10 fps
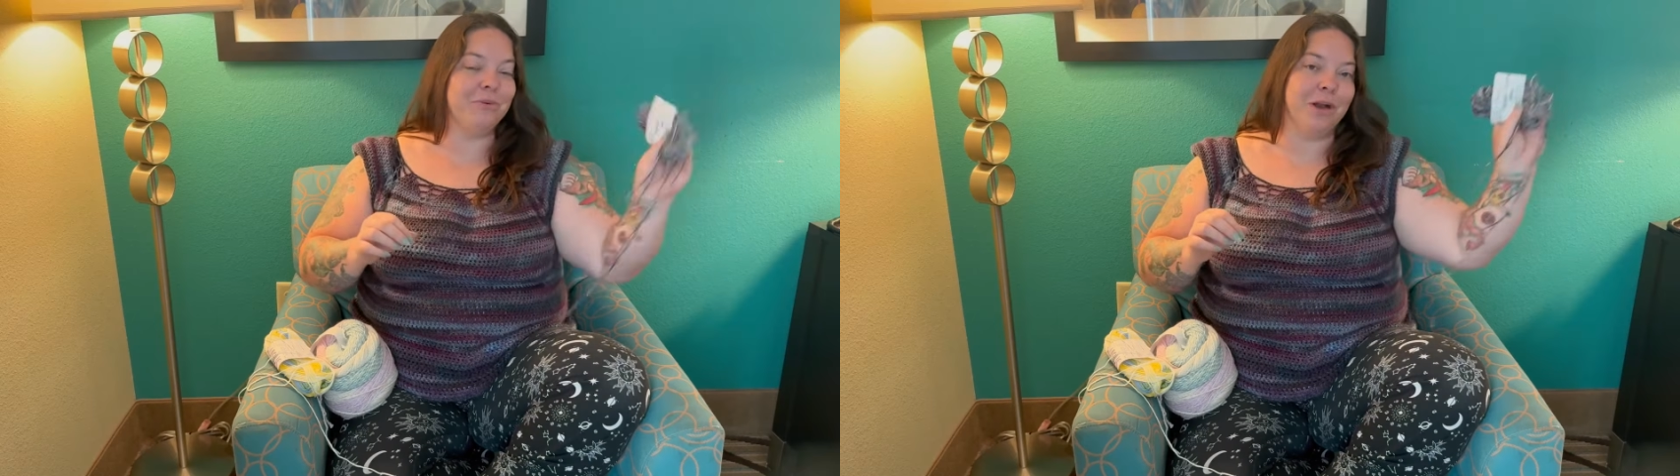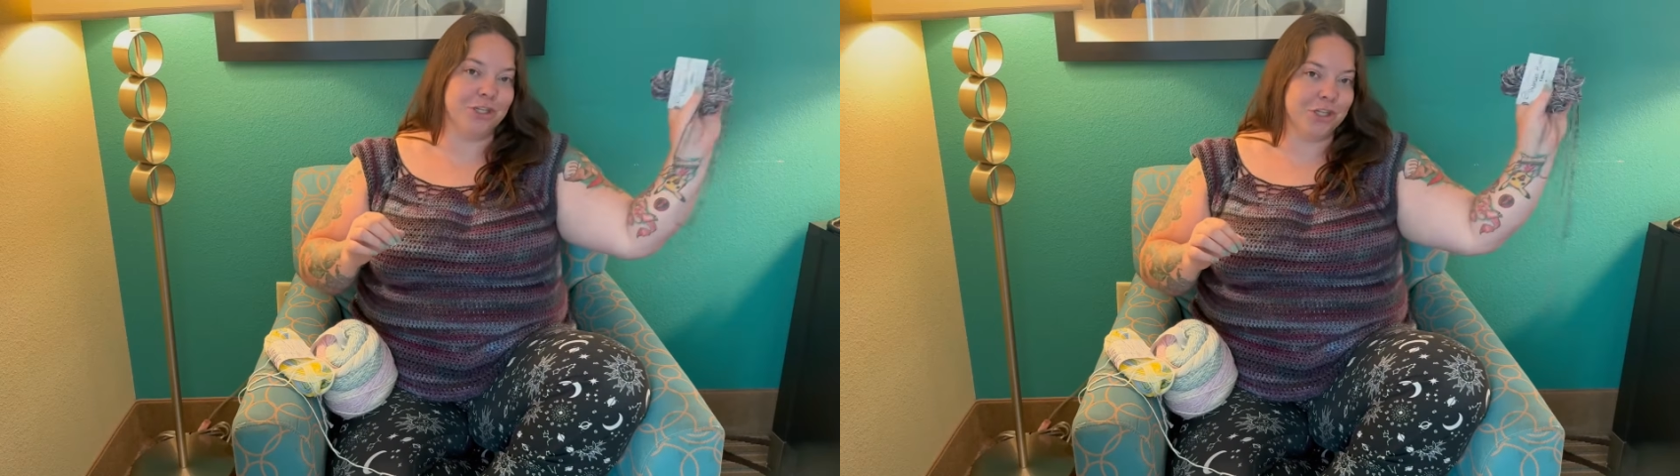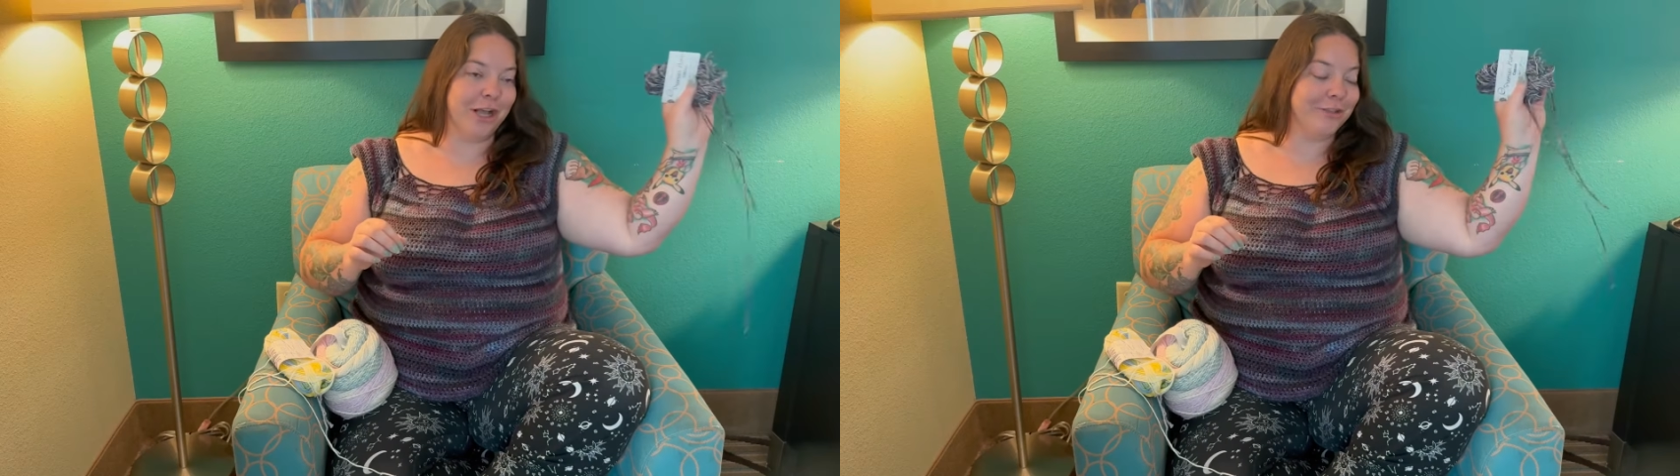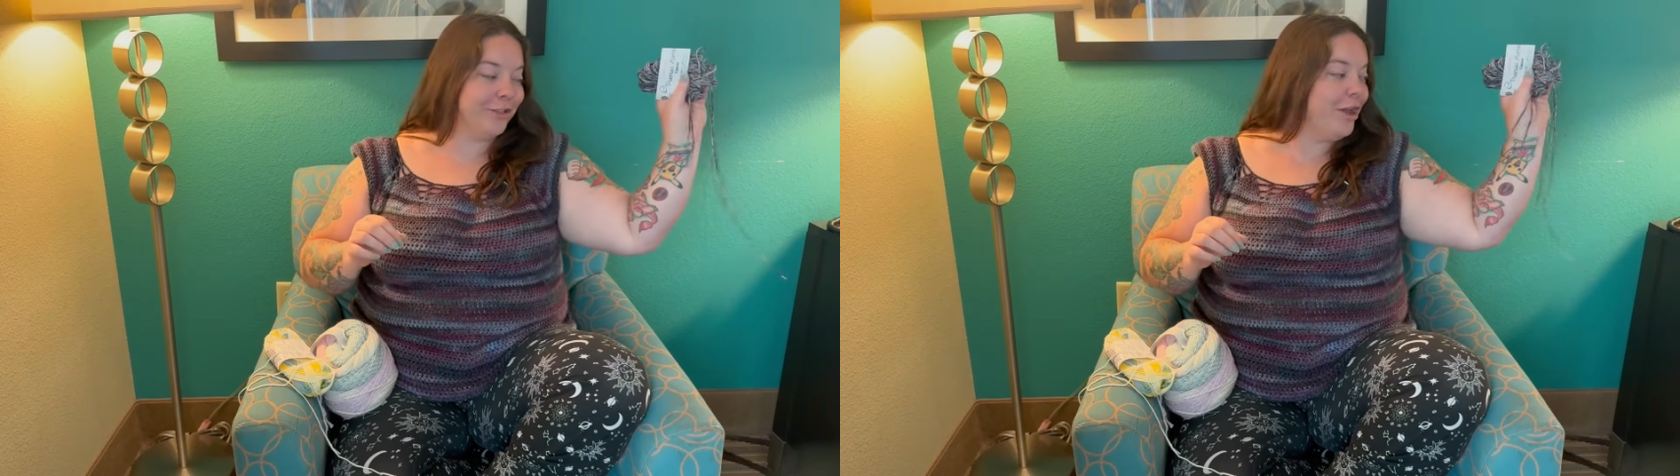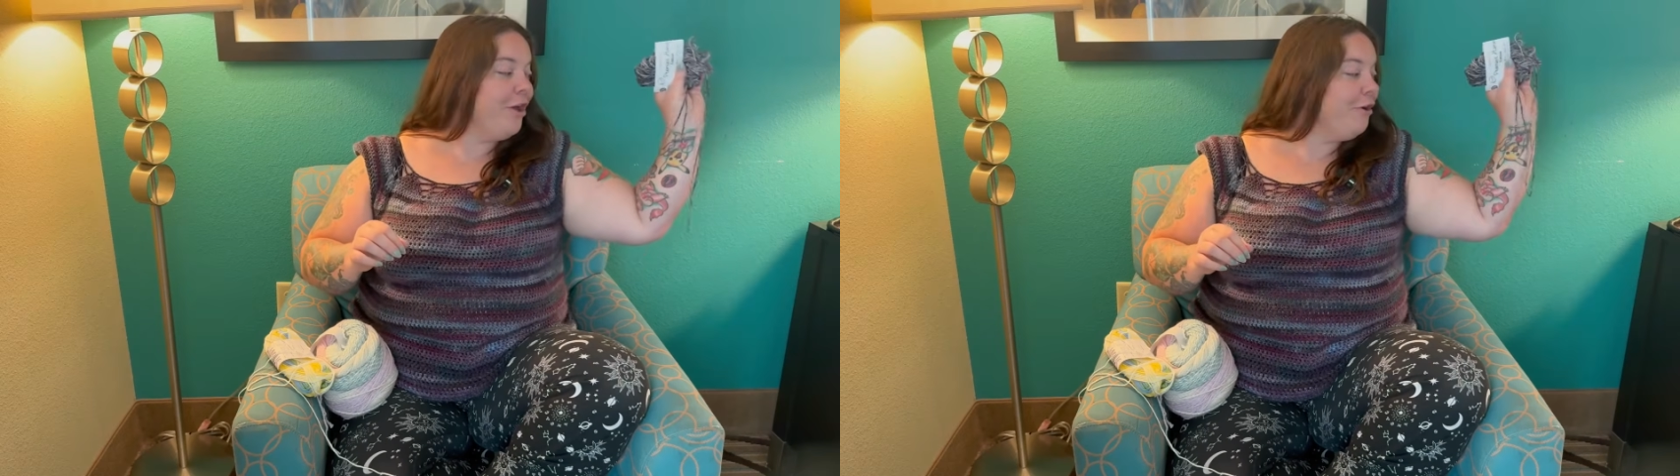washcloths
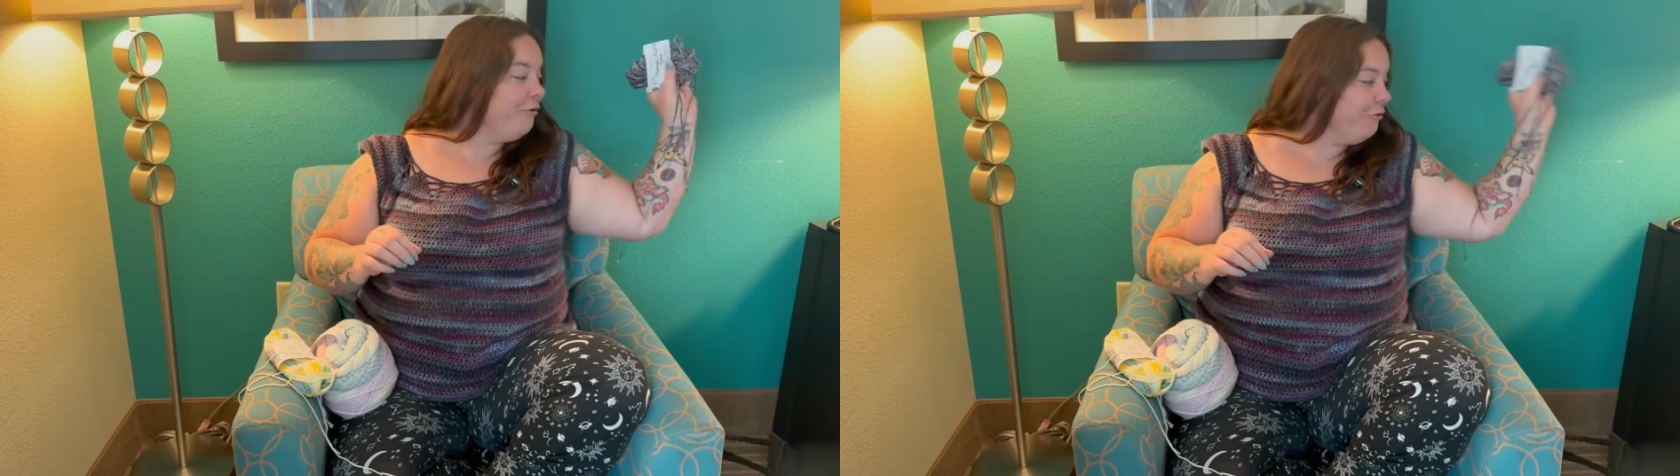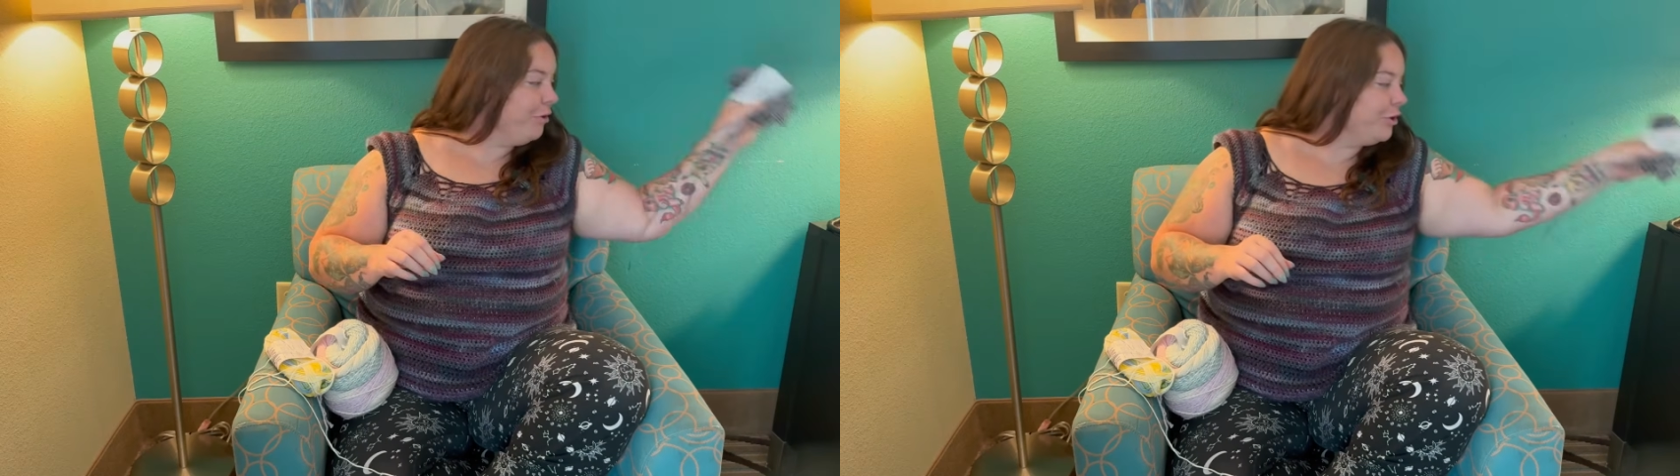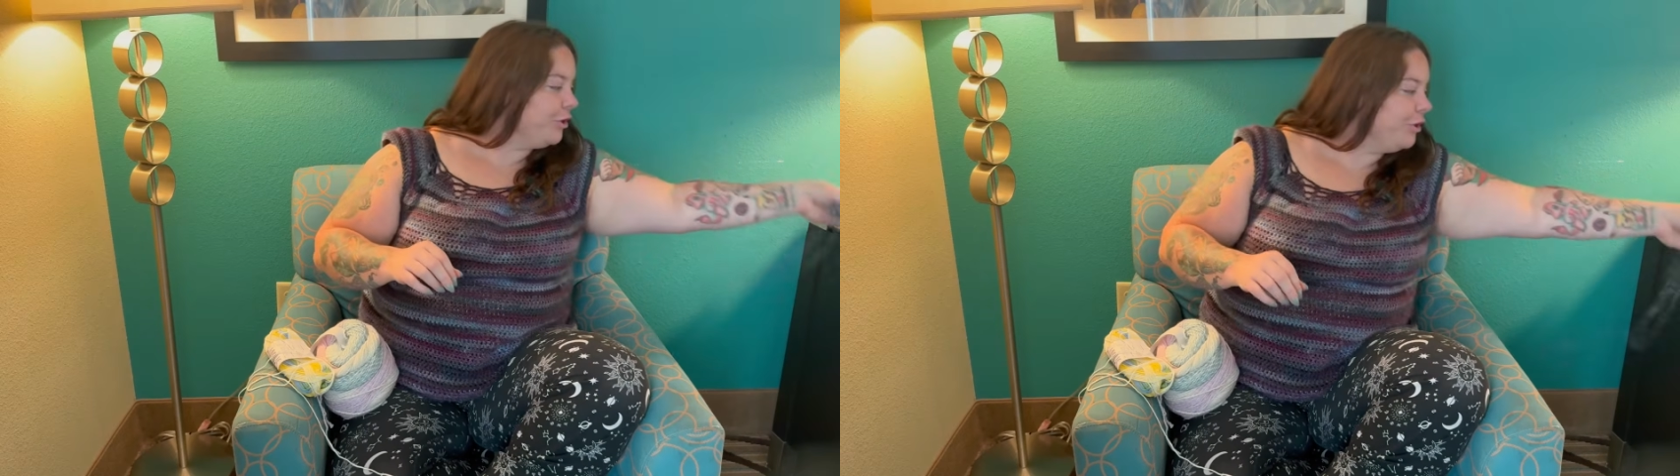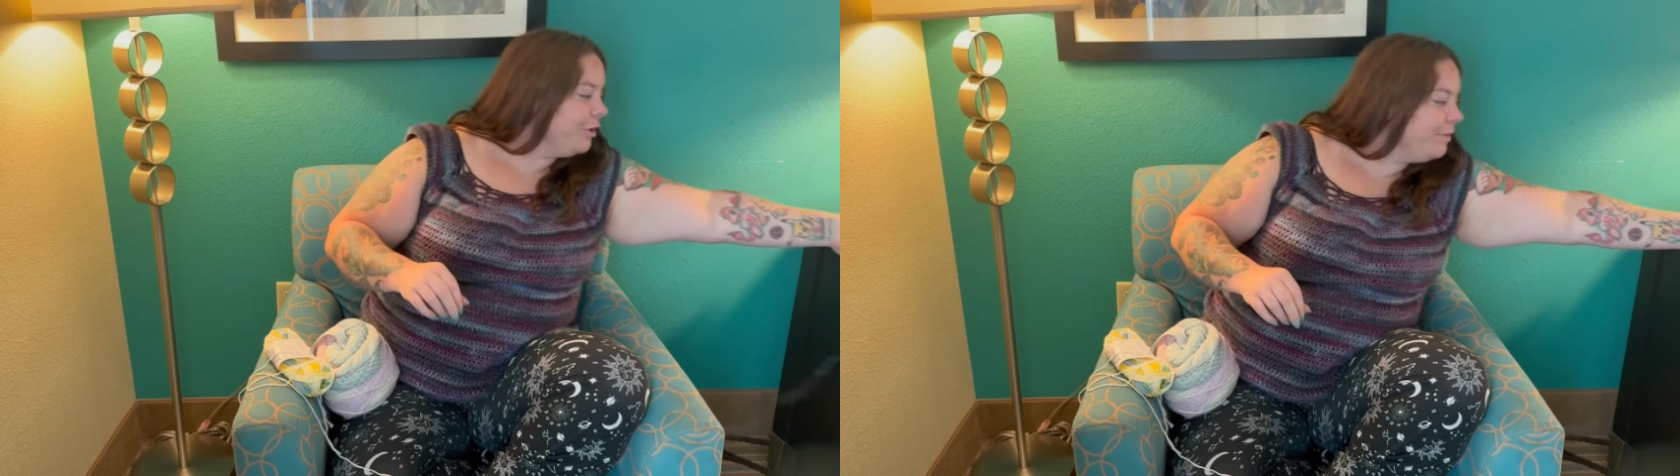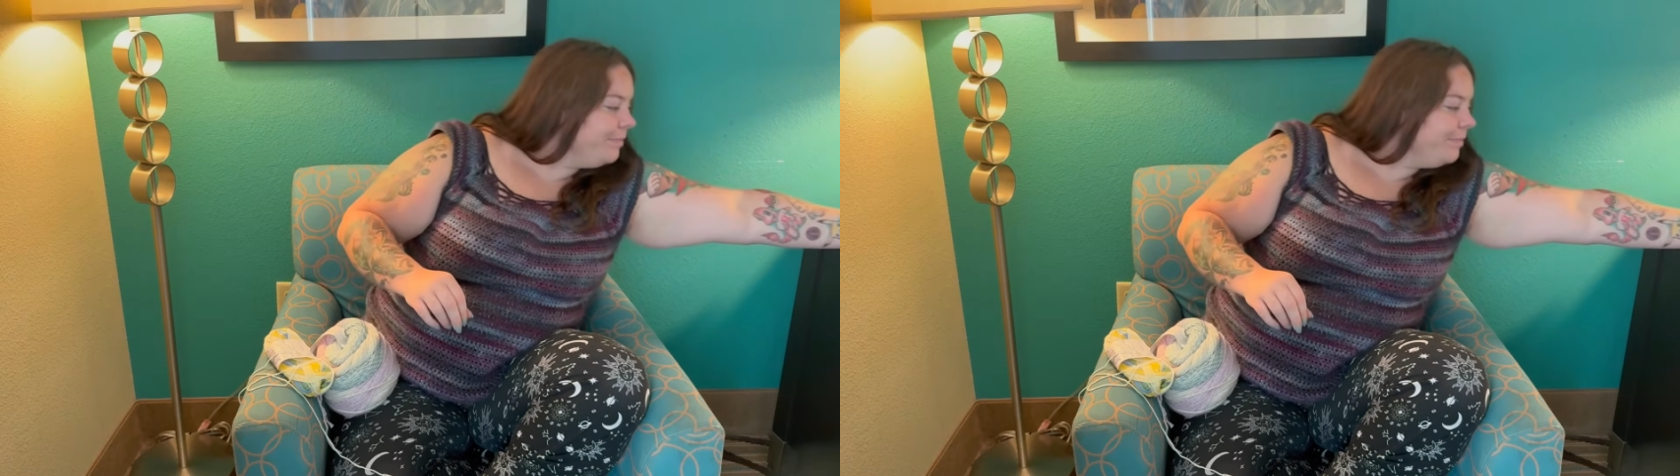for sure.